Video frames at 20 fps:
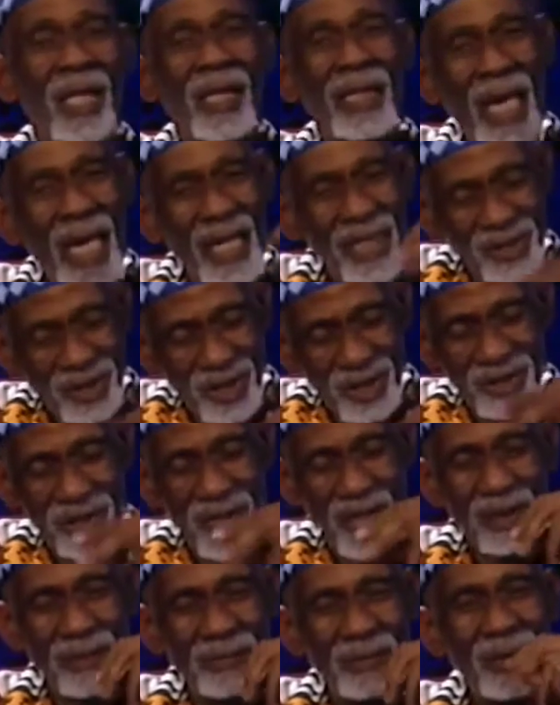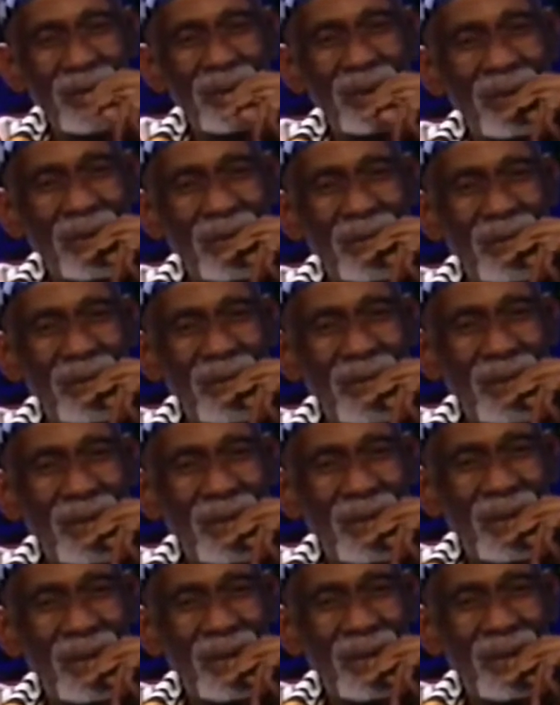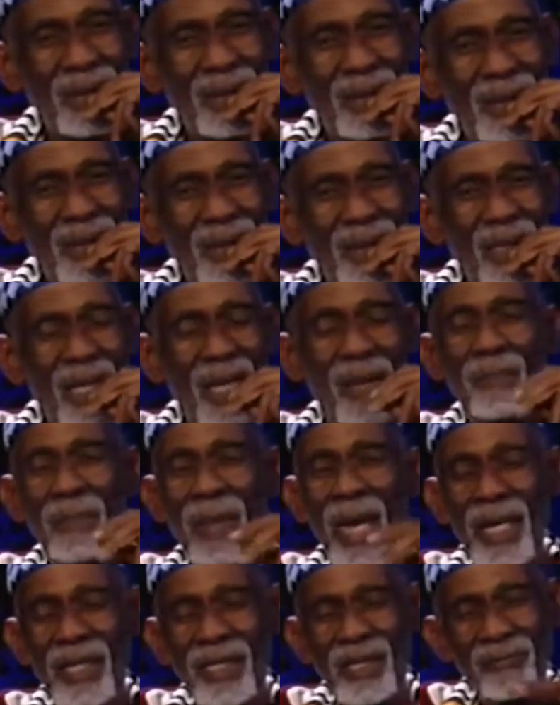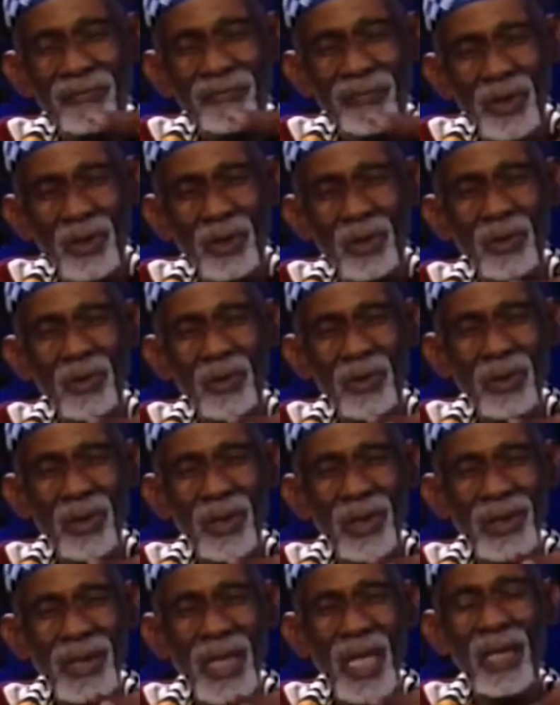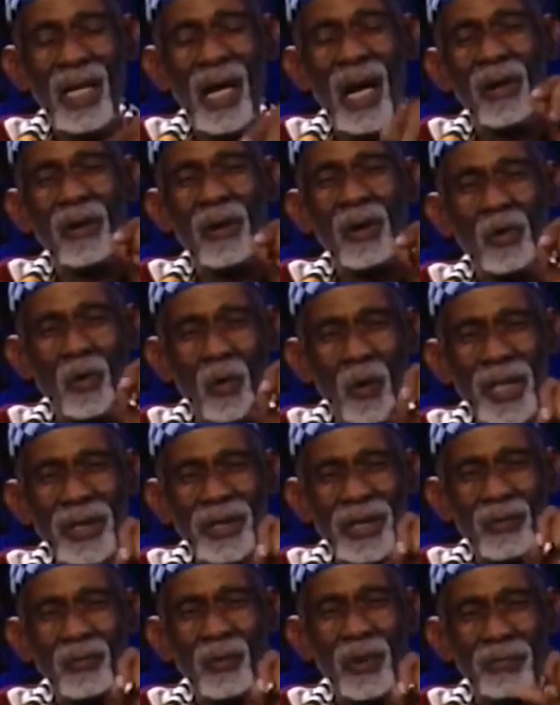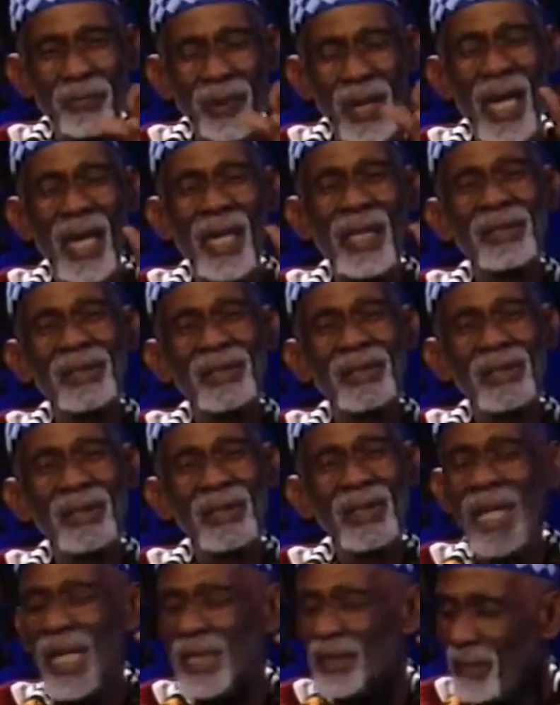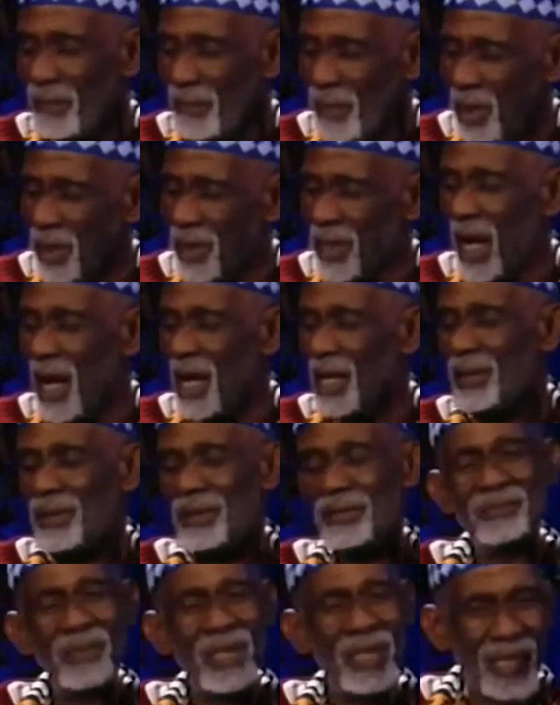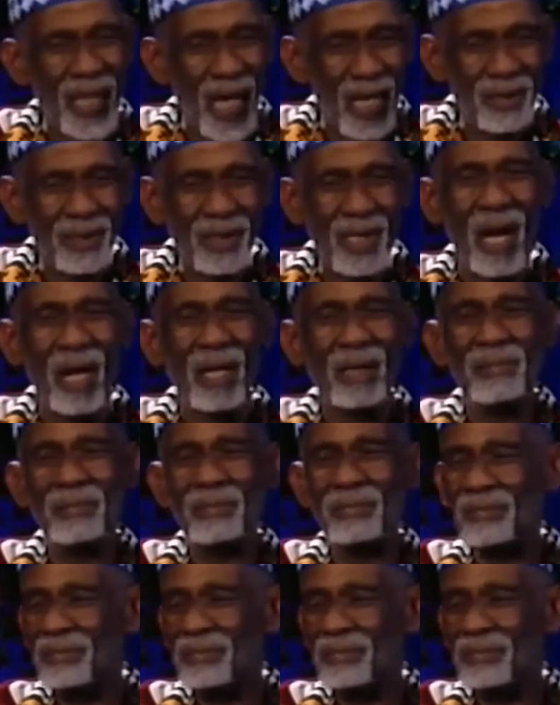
Ladies and gentlemen, many of you that are acquainted with plants, like the burdock, the yellow dock,